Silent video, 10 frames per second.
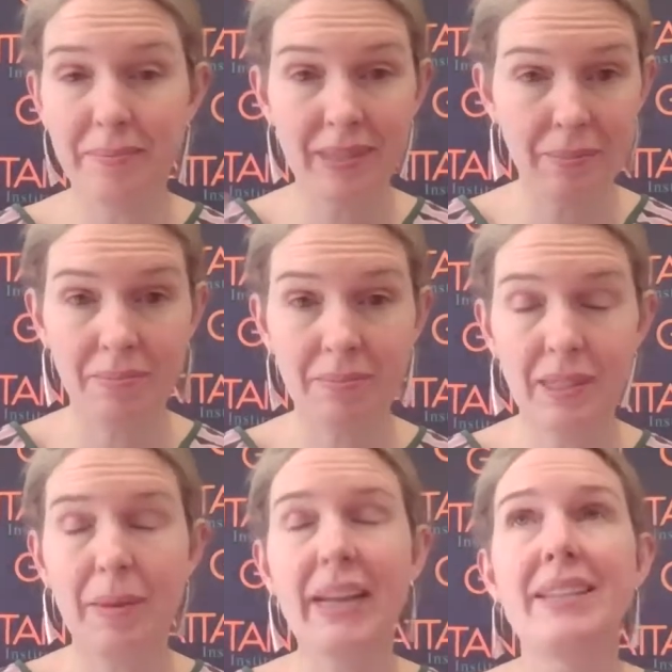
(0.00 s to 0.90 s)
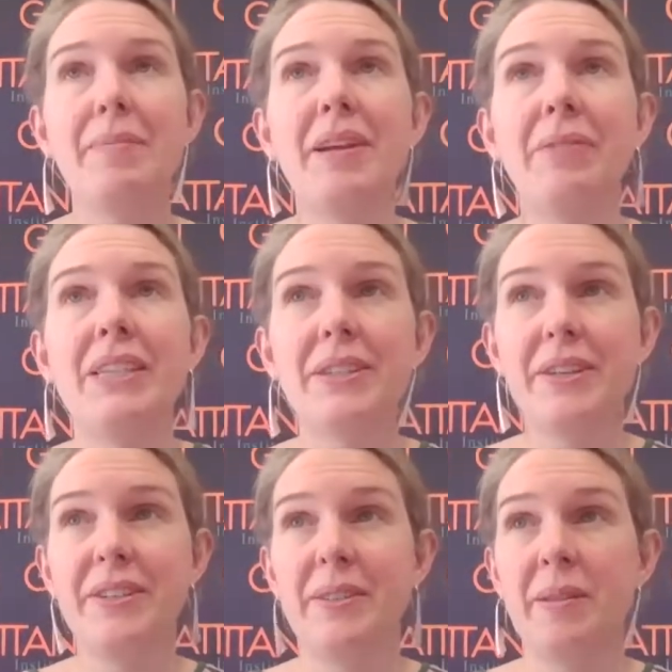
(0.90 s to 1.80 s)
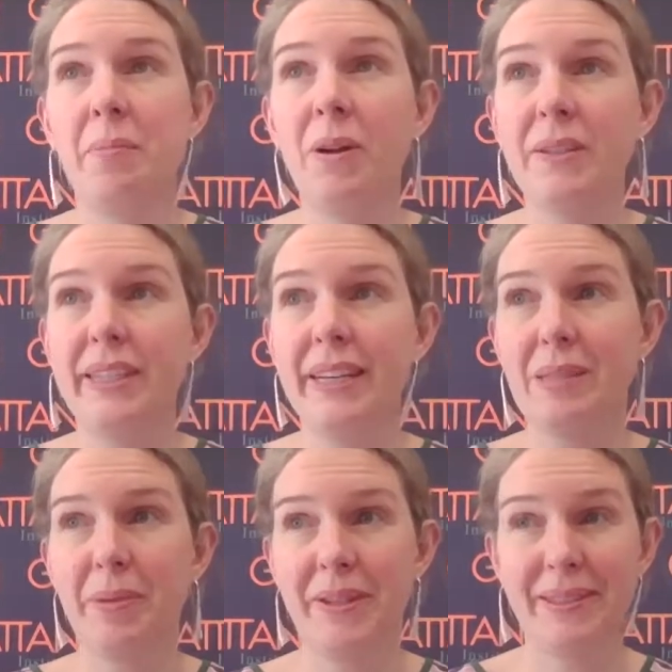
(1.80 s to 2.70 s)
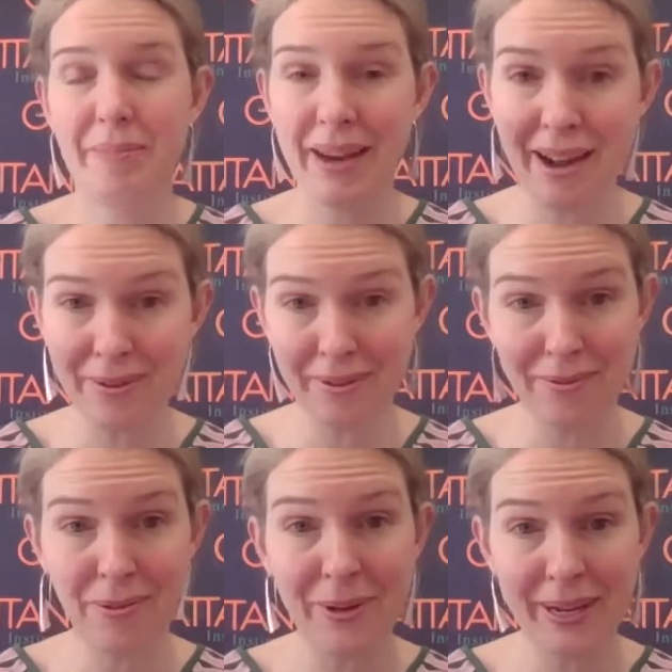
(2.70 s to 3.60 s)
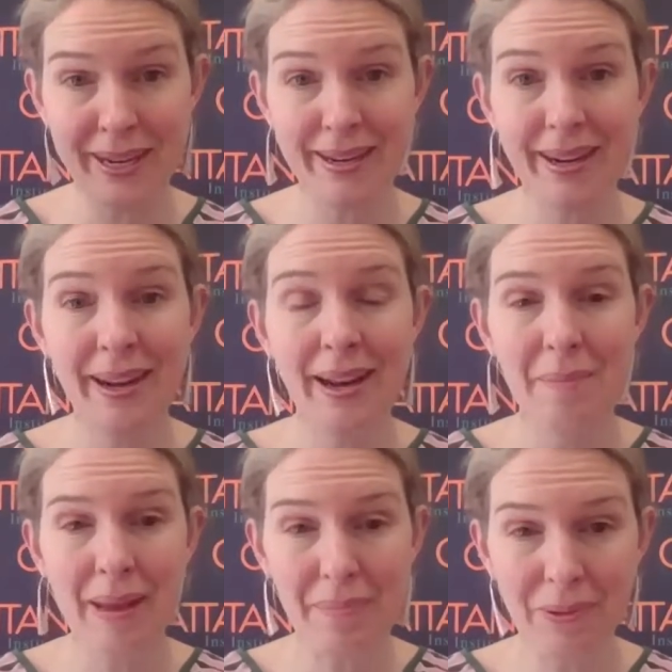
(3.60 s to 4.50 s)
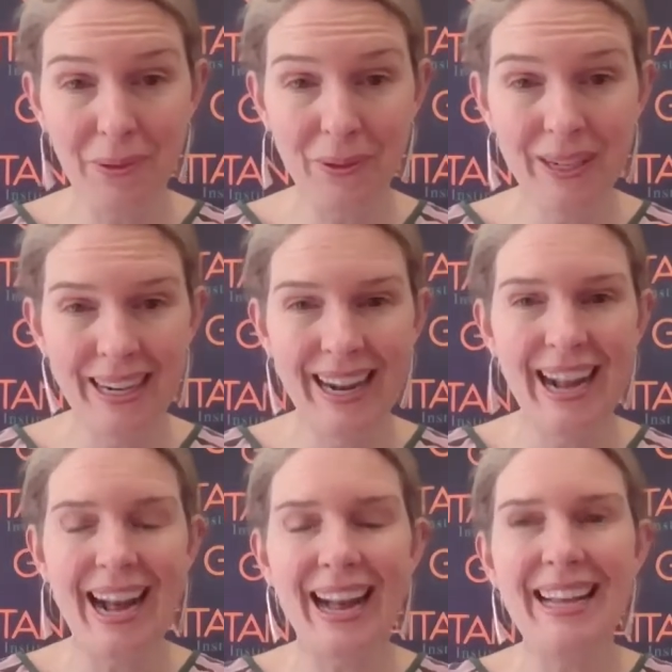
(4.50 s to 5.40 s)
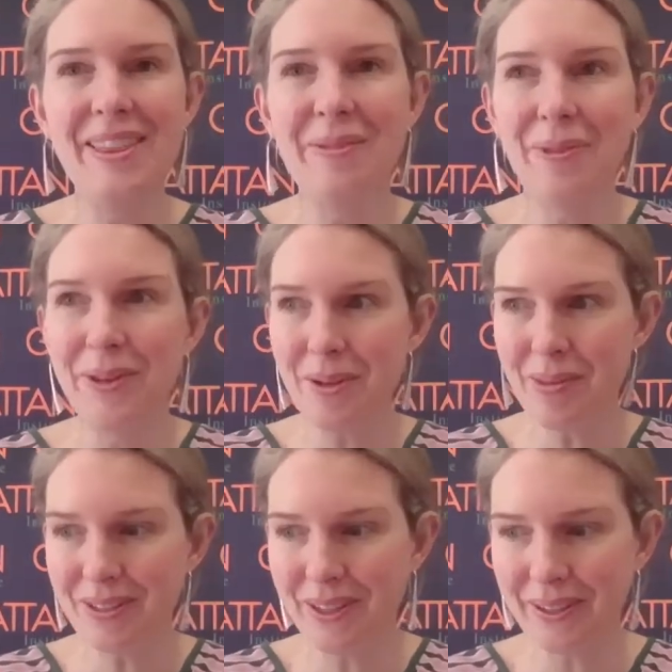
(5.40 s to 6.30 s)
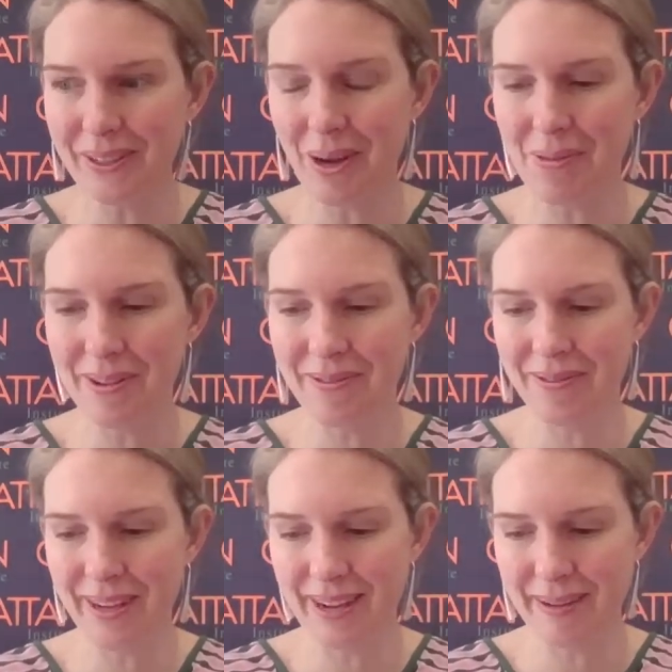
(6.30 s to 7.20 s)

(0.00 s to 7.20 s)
some academic researchers and policy experts, about 140 people in the room on top of,